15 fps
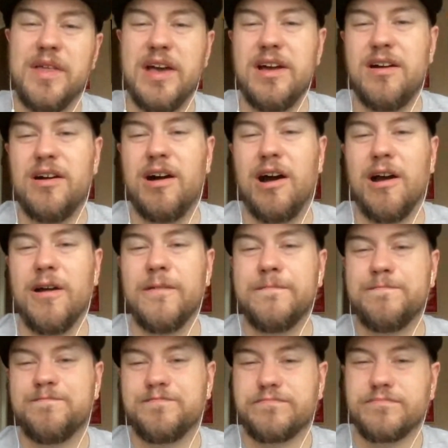They
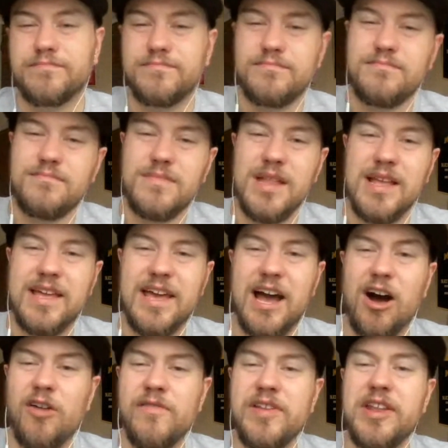are
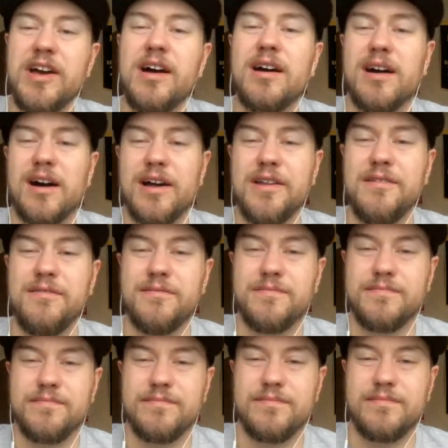Calvin DeHaan
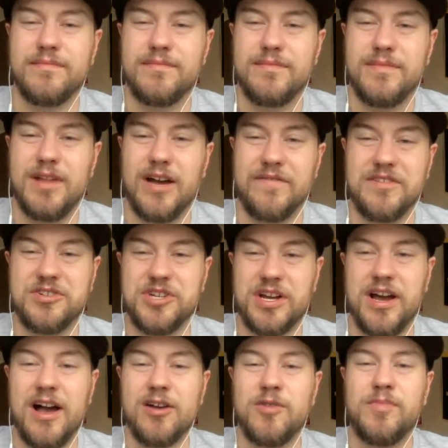of the
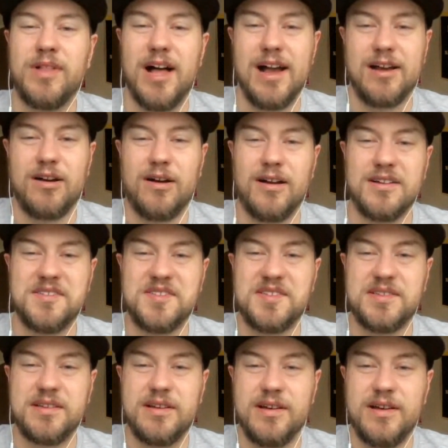Chicago
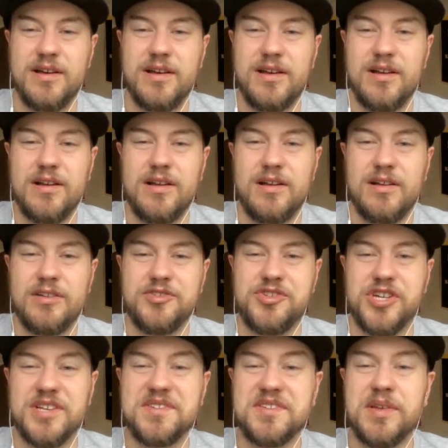Blackhawks,
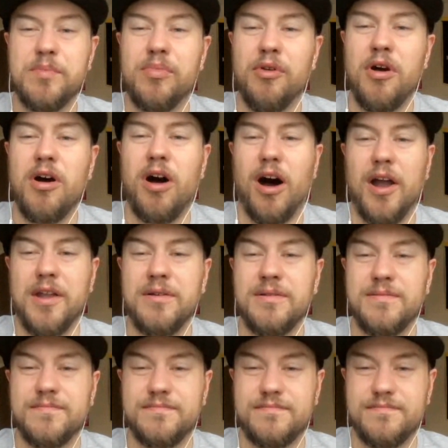Justin Braun
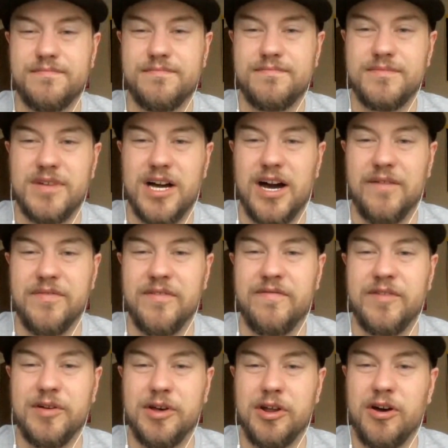of the
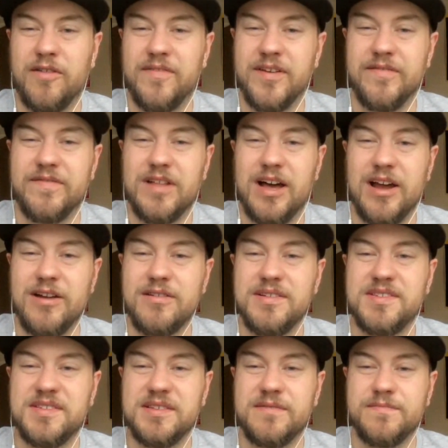Philadelphia
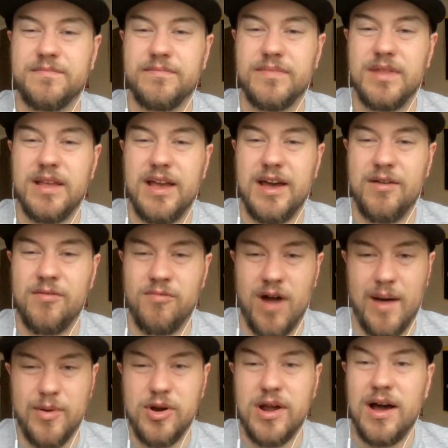Flyers, and
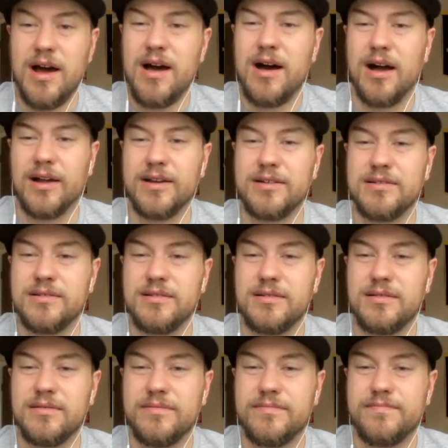Robert Hogg
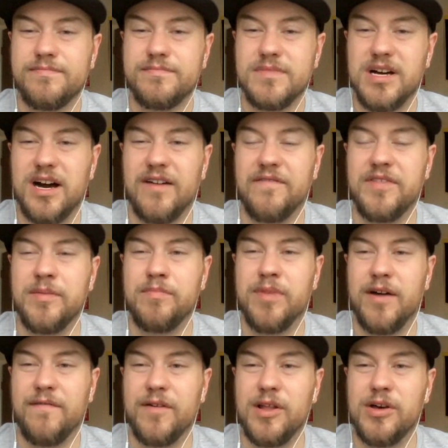of the
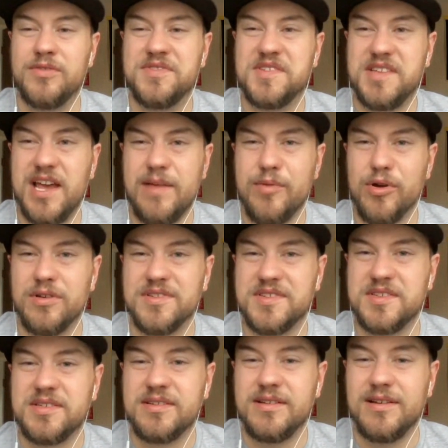Buffalo
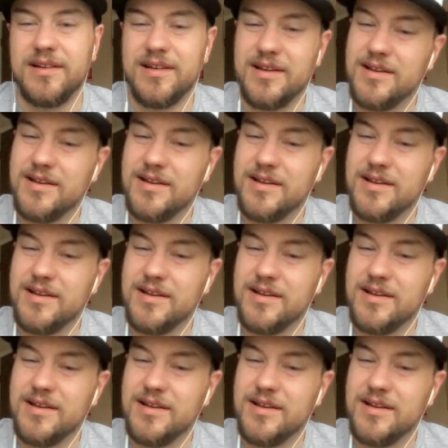Sabres.